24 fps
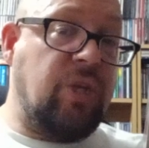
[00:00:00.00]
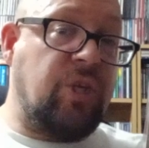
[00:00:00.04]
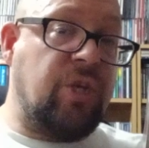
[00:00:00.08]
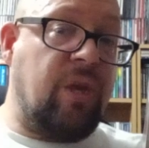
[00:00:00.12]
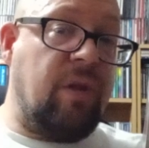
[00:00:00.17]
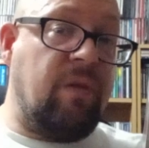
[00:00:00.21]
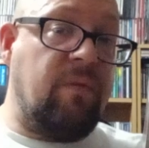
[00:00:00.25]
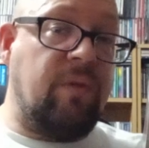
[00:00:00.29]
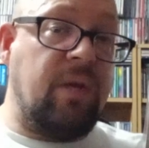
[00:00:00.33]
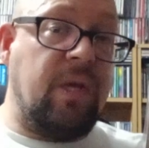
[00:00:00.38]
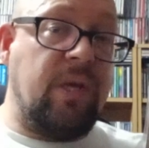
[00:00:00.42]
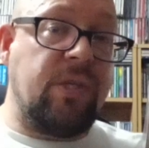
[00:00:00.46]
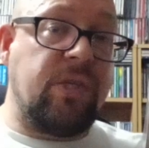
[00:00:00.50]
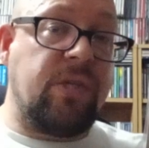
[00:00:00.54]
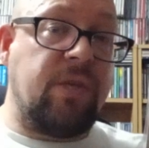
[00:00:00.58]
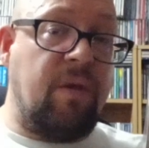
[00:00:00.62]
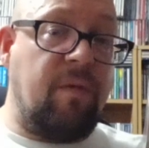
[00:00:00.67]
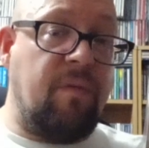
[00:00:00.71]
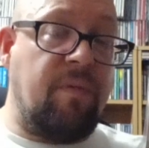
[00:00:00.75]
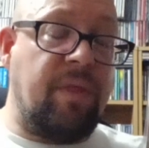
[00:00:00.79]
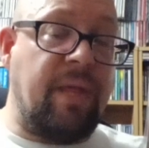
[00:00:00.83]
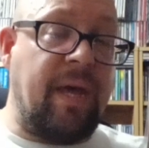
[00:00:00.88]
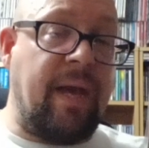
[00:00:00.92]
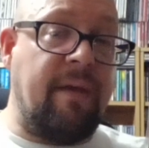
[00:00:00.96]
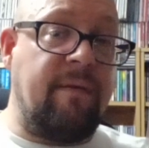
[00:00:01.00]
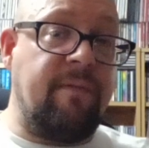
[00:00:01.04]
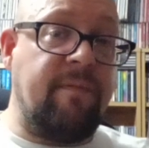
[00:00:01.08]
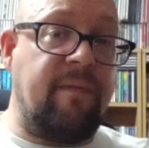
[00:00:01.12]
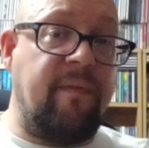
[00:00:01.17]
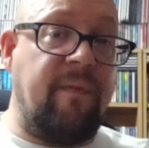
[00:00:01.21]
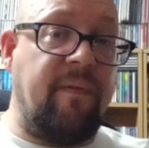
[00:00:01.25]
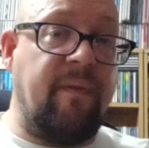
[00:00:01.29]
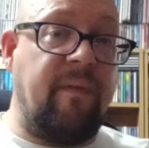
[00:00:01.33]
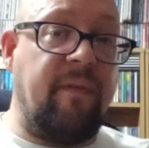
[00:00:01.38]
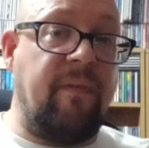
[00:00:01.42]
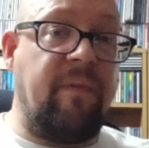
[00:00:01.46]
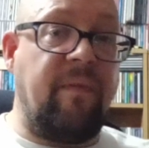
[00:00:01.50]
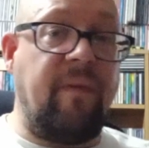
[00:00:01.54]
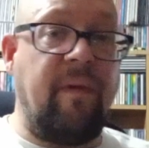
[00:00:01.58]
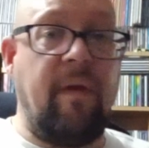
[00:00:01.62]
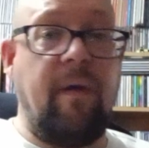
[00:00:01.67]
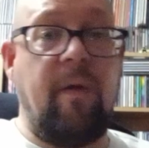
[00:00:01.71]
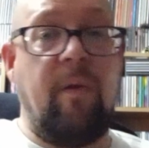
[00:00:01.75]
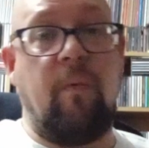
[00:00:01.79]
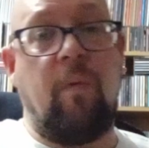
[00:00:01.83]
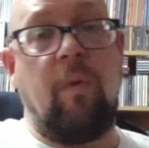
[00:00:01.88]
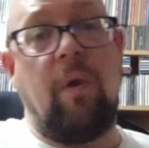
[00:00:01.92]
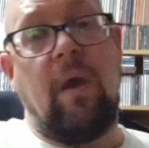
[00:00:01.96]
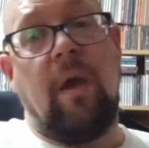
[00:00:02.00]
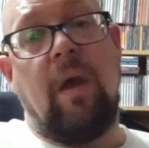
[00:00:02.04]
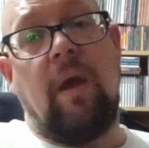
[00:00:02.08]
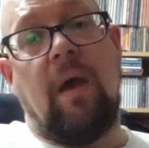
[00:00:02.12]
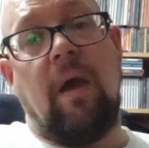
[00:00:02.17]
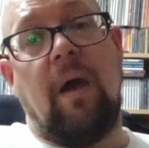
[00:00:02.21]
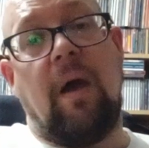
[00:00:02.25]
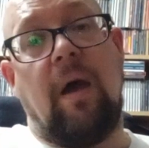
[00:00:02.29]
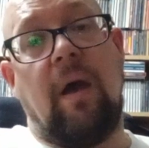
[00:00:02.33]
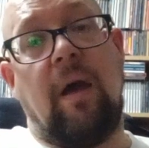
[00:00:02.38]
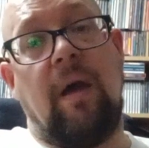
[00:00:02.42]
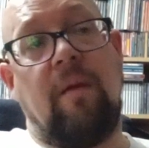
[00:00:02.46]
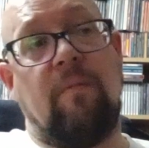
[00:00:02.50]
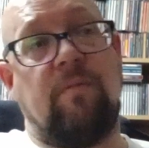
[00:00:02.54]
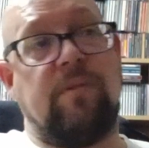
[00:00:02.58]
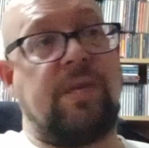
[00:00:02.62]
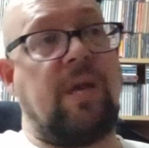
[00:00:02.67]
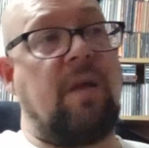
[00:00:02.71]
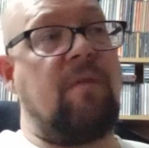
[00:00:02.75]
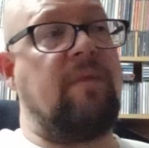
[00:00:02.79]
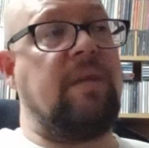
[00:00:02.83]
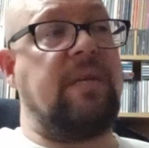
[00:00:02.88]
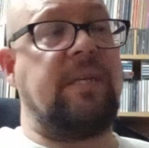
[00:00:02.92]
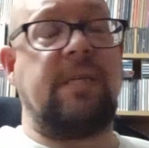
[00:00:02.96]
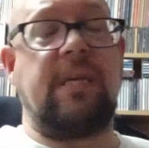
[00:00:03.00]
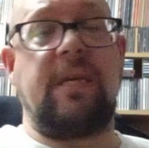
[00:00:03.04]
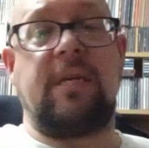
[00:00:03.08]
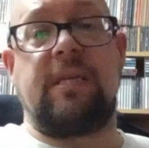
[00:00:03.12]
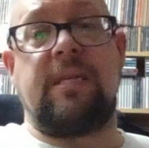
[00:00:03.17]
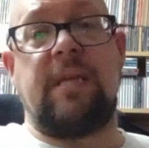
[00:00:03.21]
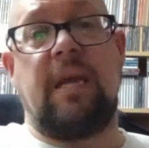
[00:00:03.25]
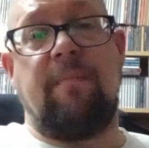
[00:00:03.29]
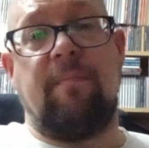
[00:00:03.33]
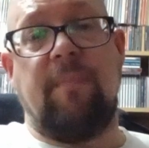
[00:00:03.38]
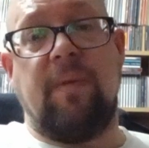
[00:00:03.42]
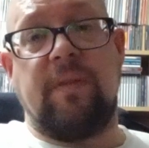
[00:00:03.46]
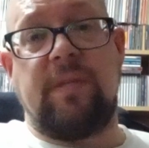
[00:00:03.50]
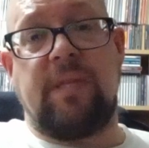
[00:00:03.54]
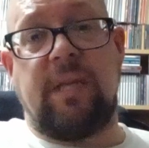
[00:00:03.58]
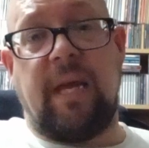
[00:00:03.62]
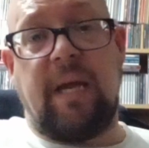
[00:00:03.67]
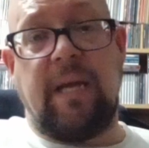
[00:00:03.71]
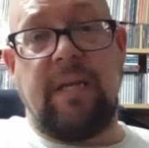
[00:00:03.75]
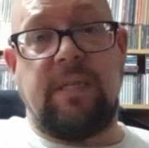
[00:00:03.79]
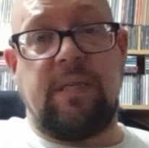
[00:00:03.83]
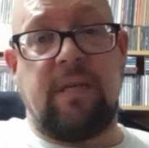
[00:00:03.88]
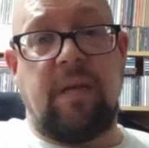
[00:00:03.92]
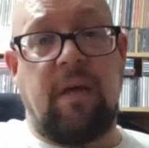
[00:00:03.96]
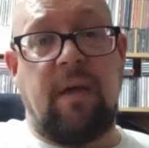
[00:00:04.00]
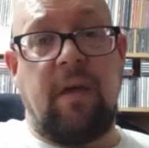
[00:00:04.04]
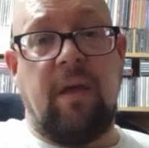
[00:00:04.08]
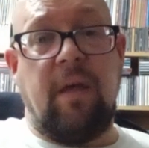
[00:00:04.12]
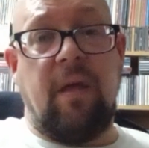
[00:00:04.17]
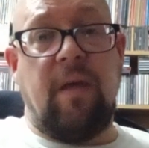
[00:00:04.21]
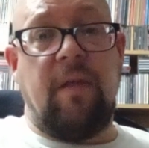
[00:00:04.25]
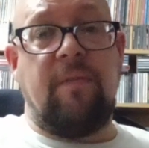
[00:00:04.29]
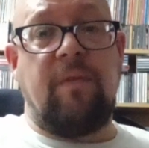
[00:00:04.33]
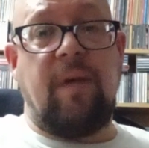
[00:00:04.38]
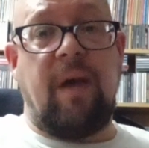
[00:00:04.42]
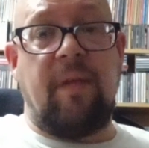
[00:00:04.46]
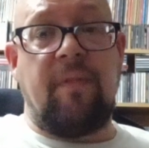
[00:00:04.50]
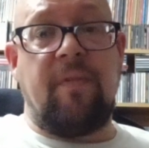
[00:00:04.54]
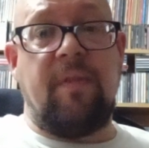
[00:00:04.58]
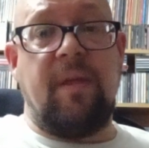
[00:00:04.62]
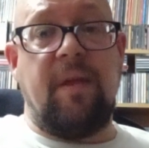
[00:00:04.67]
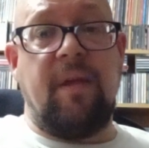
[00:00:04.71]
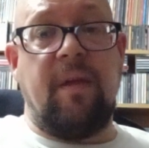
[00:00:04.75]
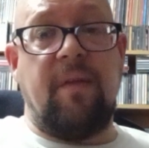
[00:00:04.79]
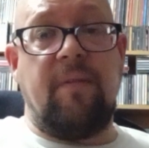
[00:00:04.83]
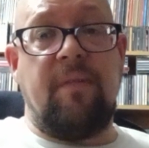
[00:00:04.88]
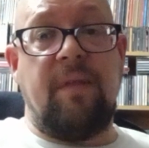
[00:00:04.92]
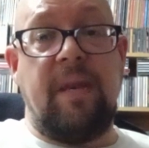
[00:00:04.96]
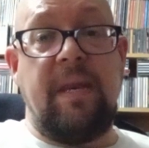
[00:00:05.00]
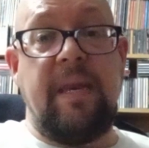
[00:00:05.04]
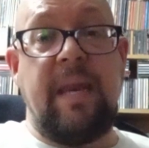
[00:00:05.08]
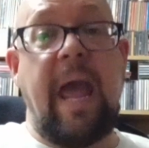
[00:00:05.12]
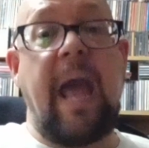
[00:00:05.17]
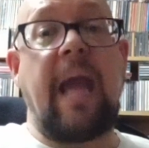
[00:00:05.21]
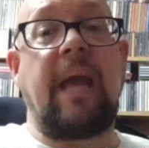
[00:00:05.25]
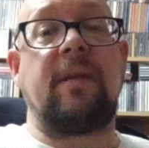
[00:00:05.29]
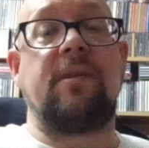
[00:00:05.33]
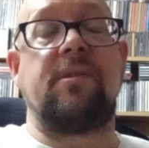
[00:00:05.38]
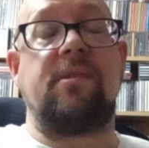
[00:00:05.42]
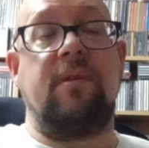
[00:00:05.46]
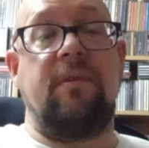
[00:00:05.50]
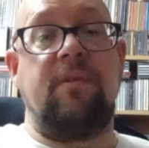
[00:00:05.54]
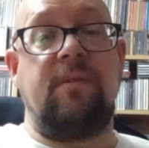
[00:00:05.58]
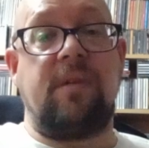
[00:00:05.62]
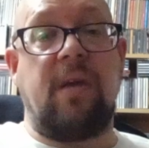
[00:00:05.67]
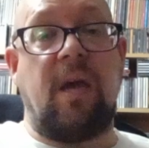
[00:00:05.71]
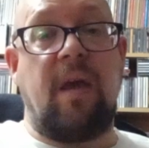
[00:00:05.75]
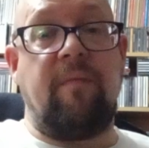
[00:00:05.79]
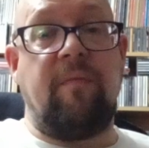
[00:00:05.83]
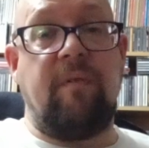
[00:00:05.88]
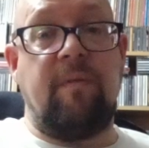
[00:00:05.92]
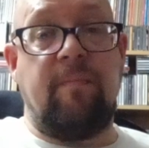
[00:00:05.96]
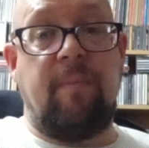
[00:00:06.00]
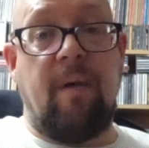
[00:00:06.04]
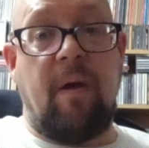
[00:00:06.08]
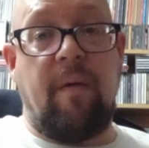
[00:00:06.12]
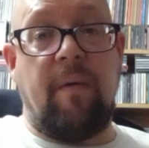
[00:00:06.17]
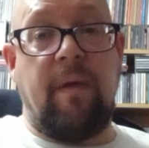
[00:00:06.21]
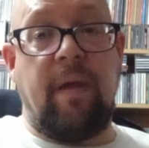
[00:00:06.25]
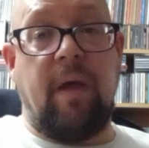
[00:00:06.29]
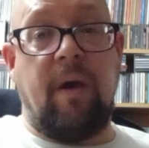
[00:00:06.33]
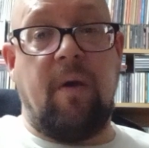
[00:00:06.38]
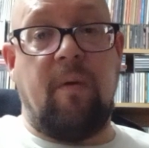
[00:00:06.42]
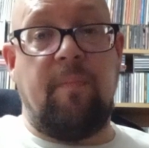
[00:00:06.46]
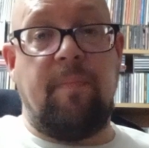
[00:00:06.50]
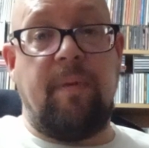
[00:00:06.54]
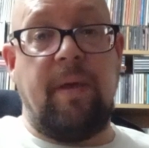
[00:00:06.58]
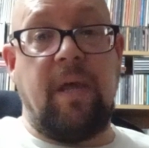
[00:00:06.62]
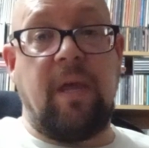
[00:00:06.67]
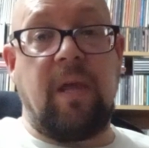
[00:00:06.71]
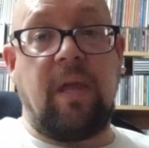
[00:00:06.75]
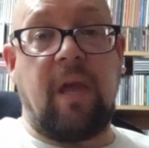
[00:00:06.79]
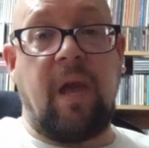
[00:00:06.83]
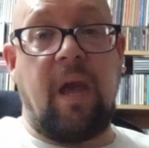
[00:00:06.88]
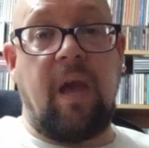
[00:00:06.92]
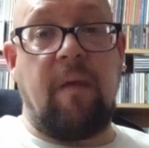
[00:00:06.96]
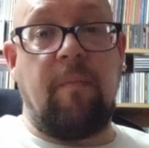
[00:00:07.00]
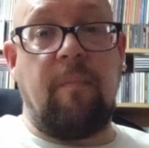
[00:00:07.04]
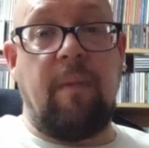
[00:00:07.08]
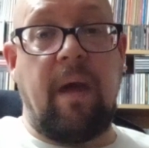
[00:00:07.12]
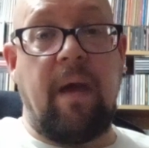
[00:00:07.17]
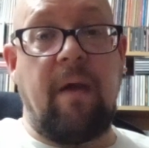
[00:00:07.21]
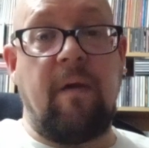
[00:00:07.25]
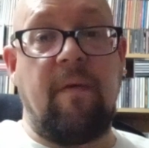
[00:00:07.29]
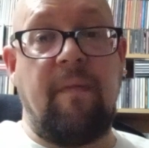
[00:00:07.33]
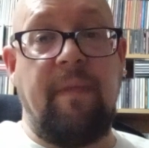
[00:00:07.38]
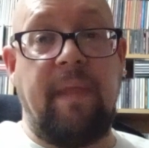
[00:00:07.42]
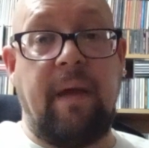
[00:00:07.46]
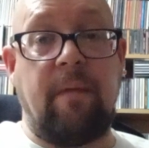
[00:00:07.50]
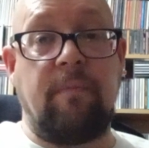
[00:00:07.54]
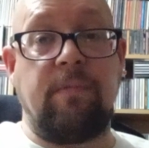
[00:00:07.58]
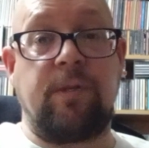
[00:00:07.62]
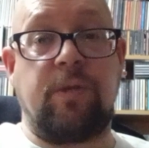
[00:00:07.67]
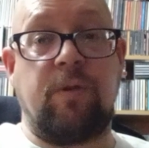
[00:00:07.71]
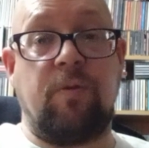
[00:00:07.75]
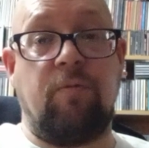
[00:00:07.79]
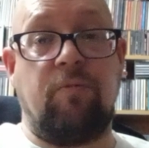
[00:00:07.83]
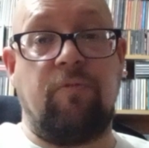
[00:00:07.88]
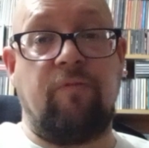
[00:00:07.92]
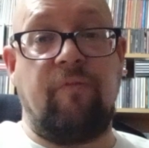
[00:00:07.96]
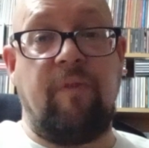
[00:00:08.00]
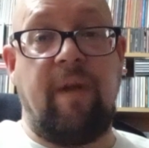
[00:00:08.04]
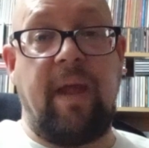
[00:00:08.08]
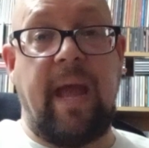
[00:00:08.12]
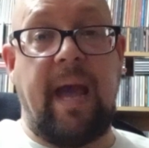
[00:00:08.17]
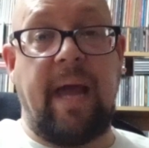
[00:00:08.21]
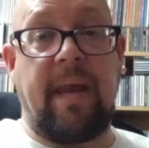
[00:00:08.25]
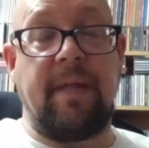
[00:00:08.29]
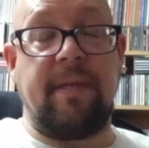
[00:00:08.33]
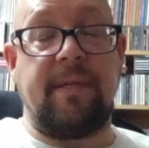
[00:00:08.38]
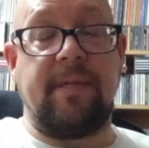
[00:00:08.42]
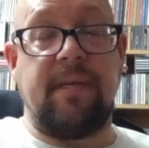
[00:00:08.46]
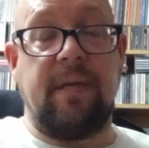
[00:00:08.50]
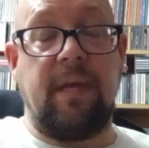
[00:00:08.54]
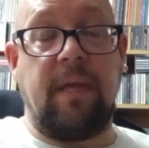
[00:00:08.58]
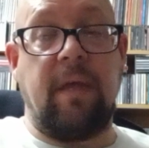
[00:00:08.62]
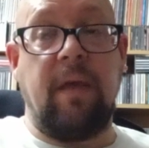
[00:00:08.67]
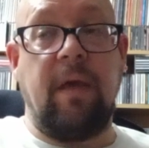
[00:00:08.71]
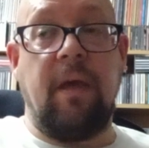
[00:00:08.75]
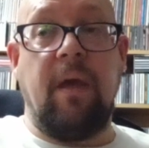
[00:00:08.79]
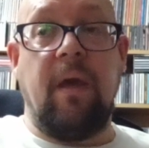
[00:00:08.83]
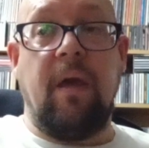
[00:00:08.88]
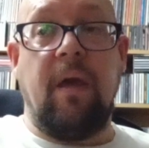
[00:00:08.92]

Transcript: June 2002, it was only 16 months later that the next David Bowie LP came out, and that was called Reality.